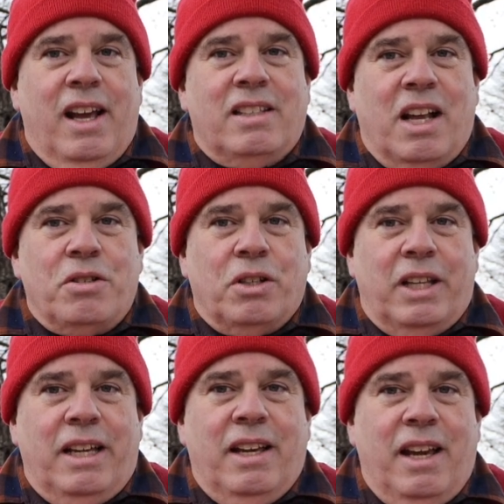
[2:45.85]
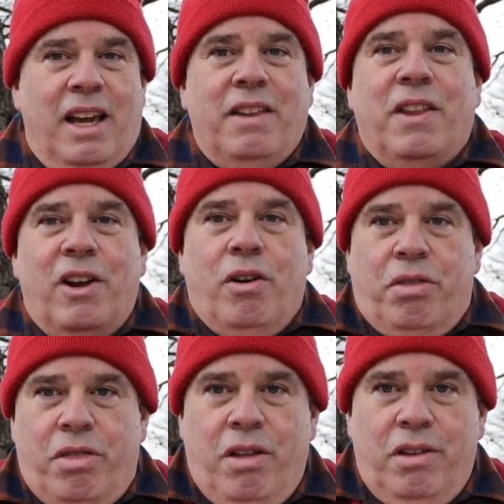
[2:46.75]
essentially in the
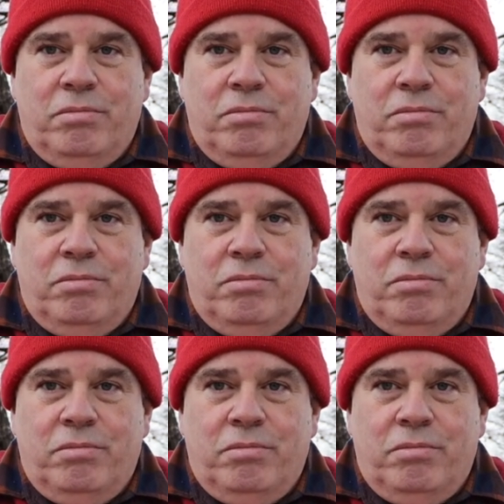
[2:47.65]
Earth.